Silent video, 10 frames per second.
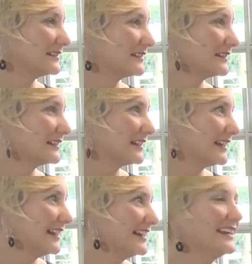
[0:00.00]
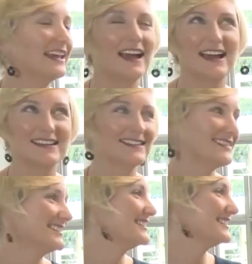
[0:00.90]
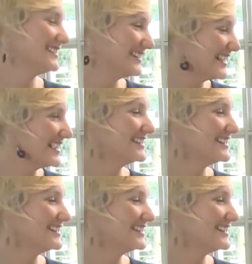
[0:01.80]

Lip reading: sure you feel the same when you meet amazing people.